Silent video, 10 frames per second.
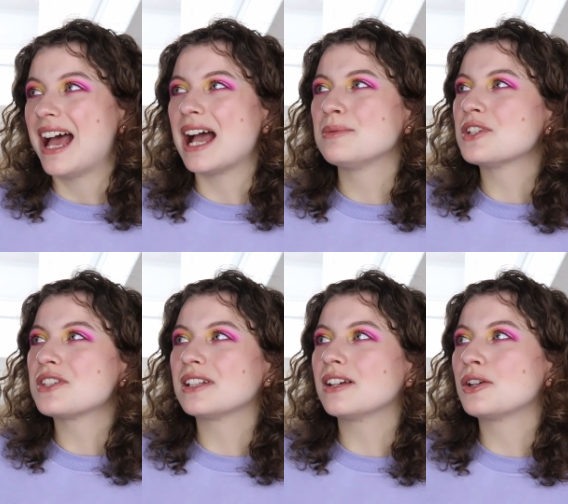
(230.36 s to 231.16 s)
I'm just
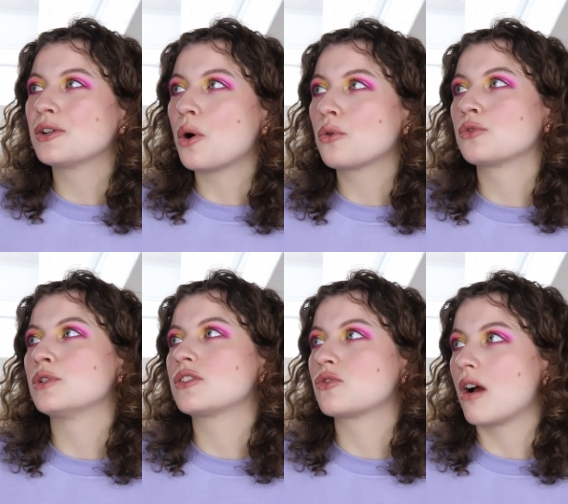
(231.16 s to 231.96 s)
not gonna go
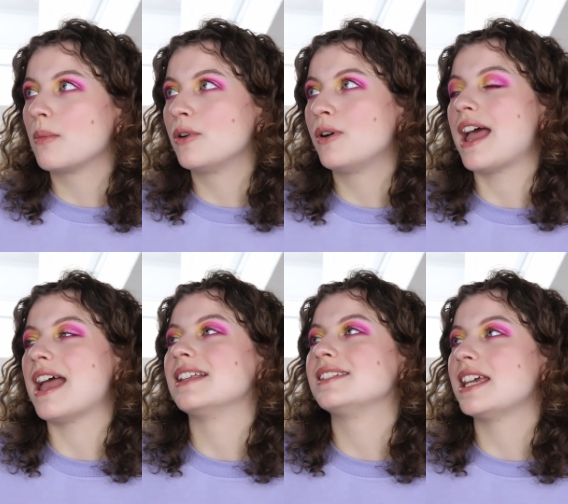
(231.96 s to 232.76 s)
through the trouble
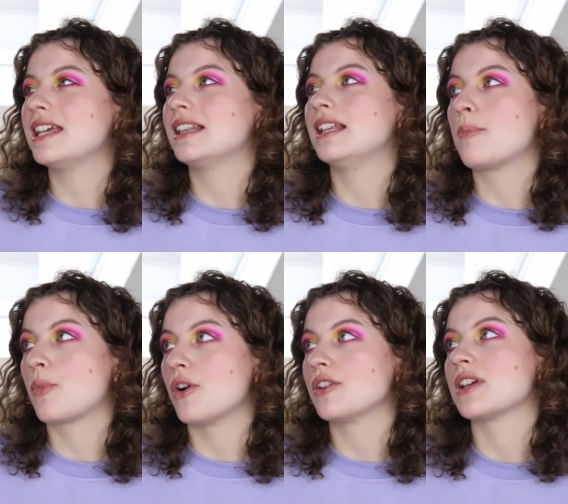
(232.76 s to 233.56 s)
and take a lip
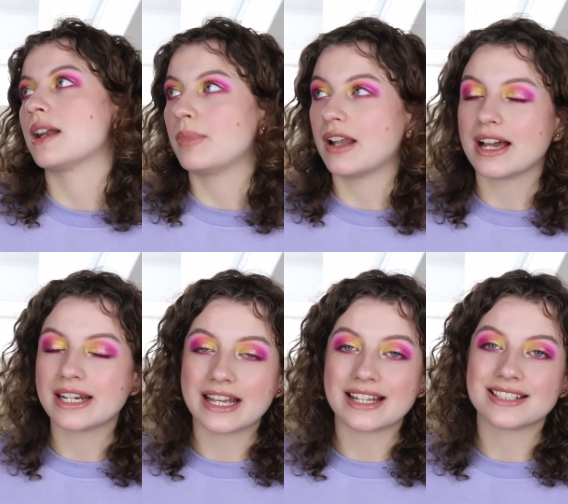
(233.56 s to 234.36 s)
brush and apply
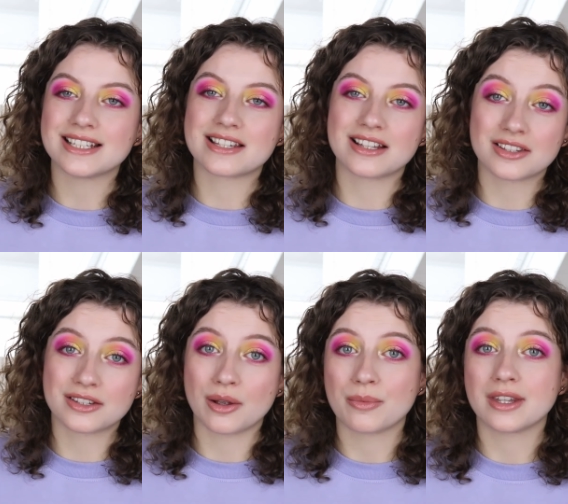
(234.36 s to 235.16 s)
that. It's not
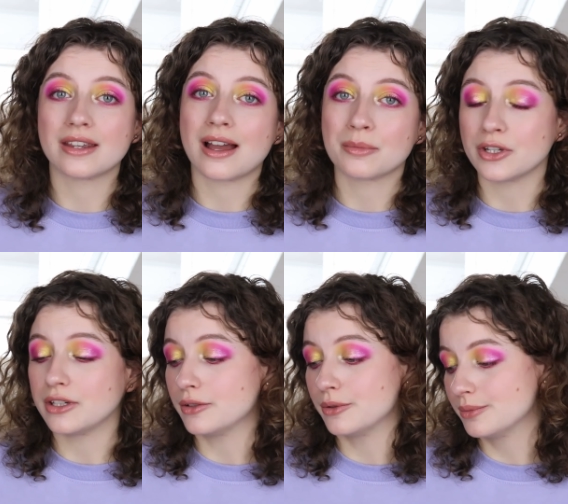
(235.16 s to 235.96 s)
something I'm
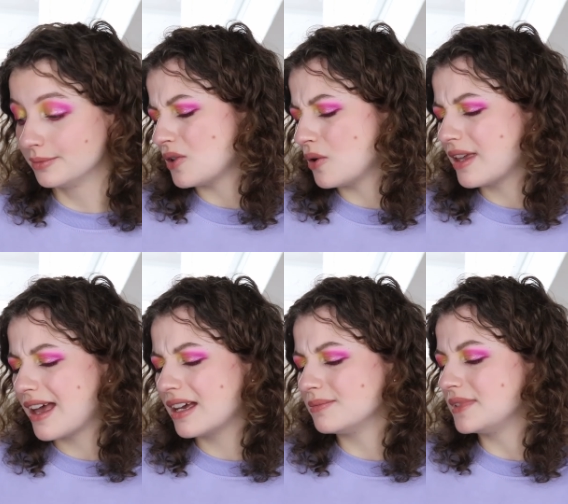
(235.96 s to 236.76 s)
gonna do. So
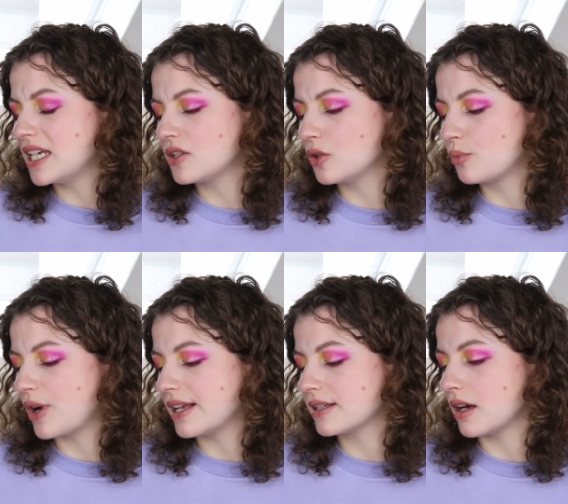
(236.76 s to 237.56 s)
yeah, these two
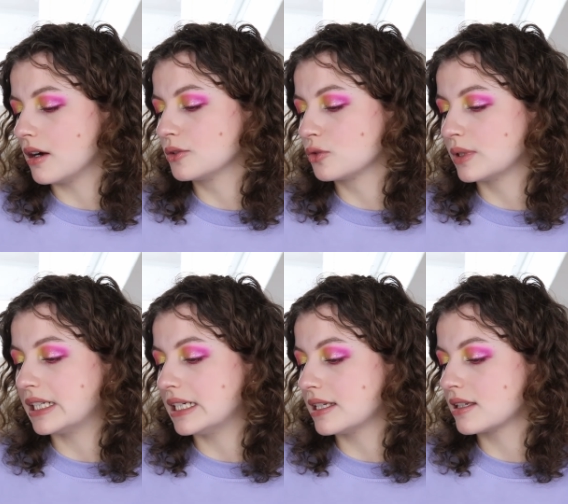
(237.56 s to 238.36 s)
brands aren't
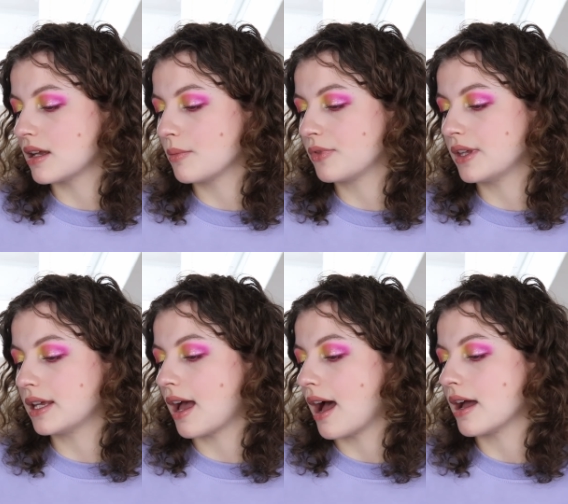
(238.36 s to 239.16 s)
really
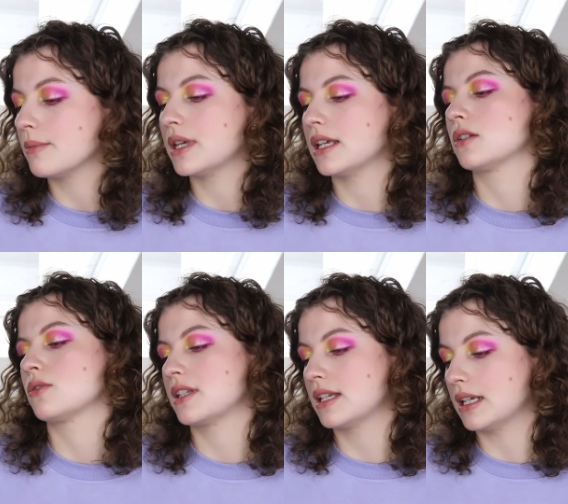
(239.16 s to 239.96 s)
something I'm
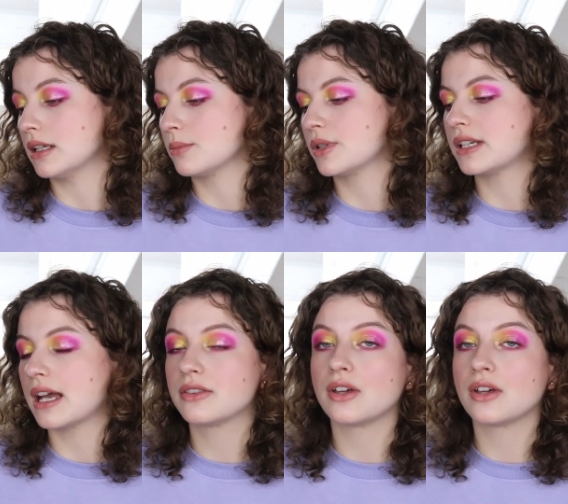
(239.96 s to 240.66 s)
interested in, but I